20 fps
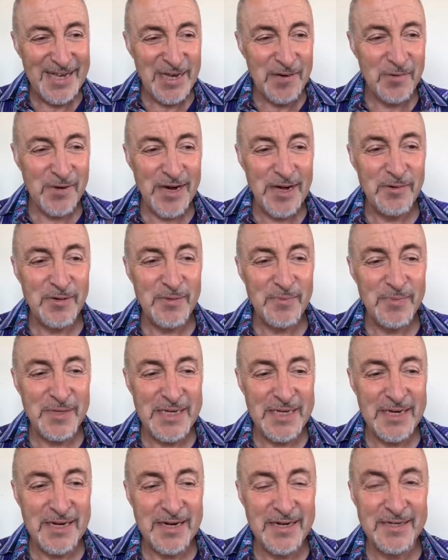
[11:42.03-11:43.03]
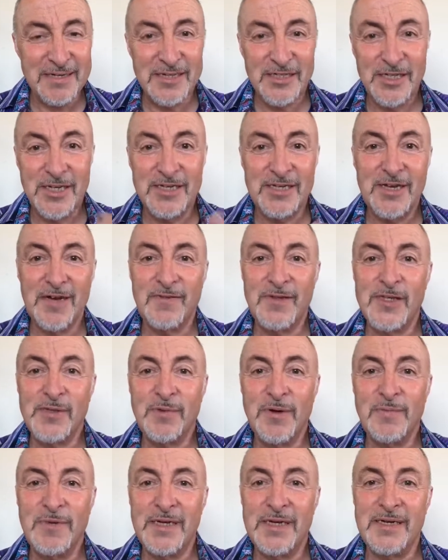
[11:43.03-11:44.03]
where I would be uh, chasing after these
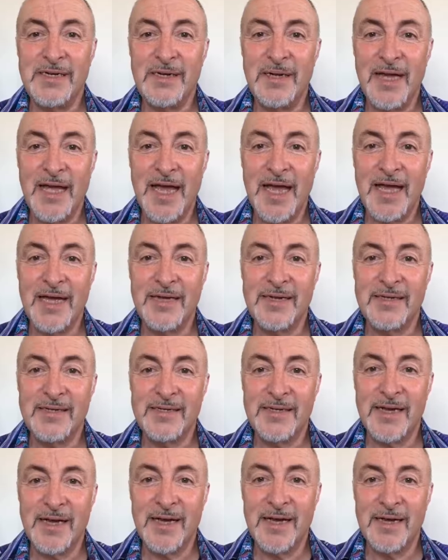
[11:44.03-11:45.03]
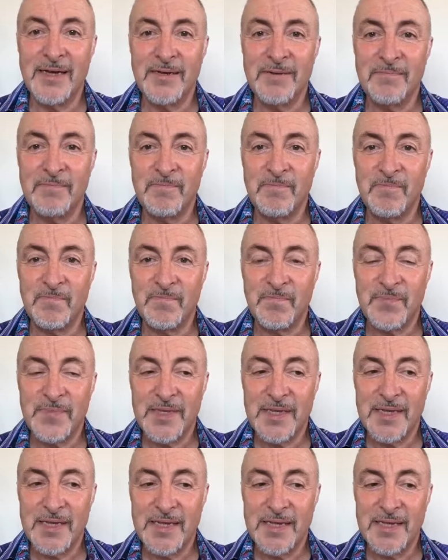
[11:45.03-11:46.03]
women and um,
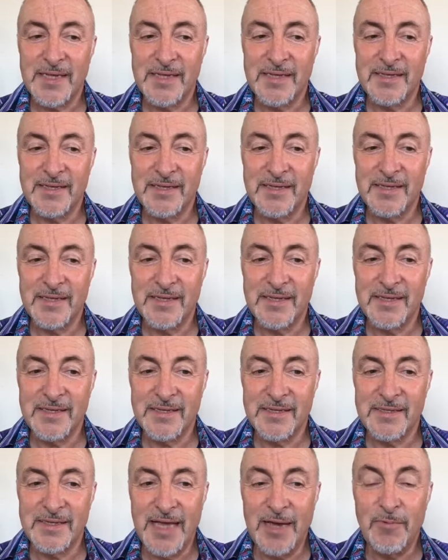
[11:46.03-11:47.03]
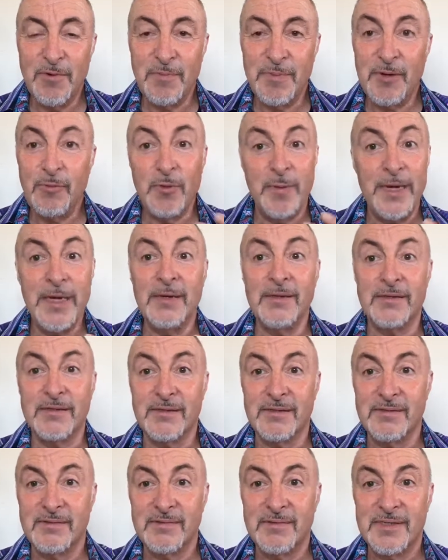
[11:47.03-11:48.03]
they would be repelled.
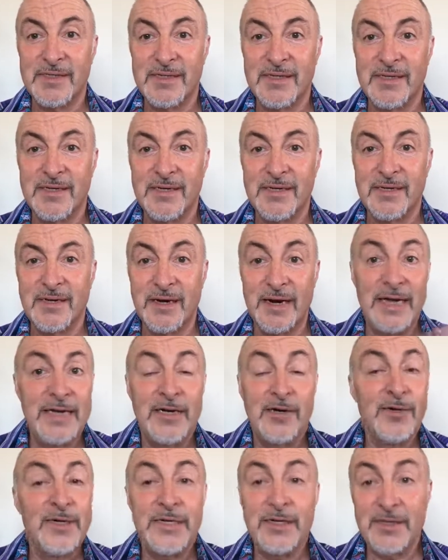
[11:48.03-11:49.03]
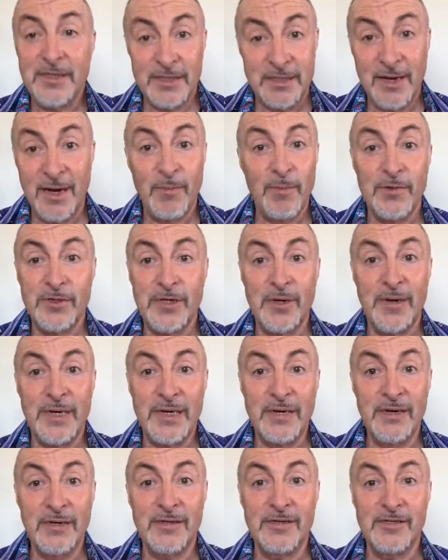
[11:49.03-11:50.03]
And I had no idea at the time what was going
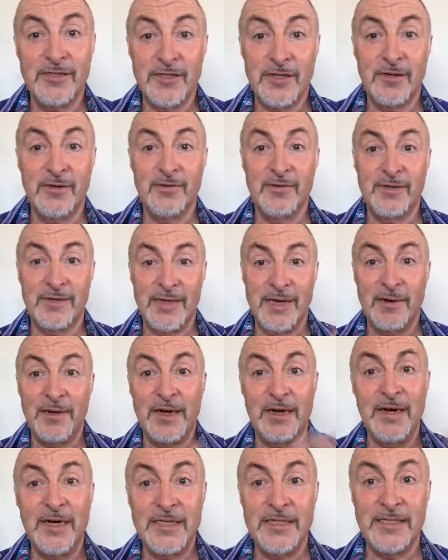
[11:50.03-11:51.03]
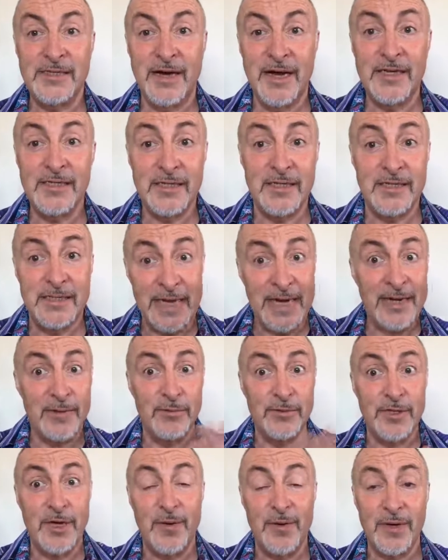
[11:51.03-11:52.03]
on. So now in hindsight, I see exactly what
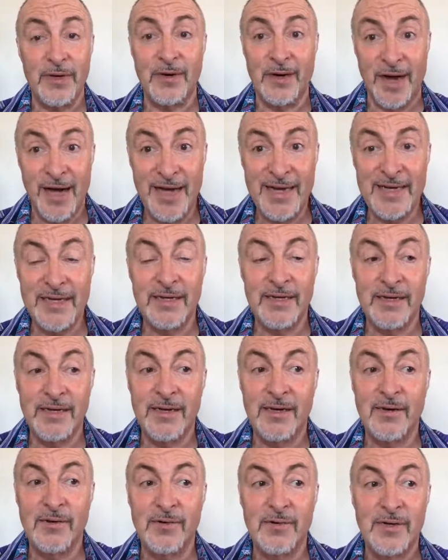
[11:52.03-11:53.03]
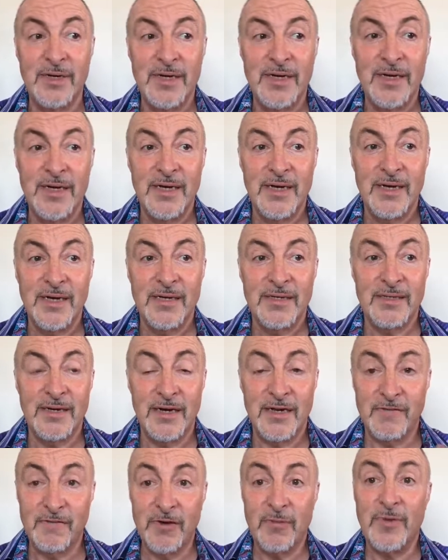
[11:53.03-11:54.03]
was going on. I didn't know that I
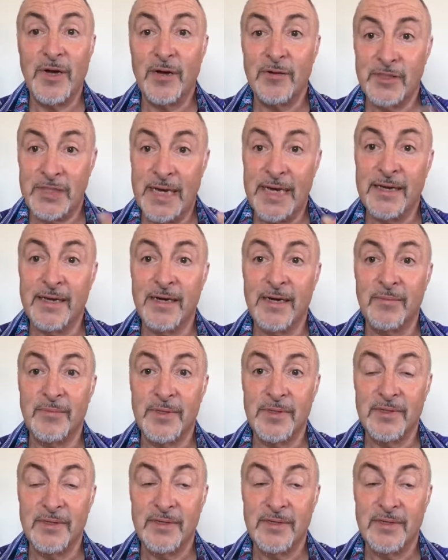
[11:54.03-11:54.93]
could fill my own tank up.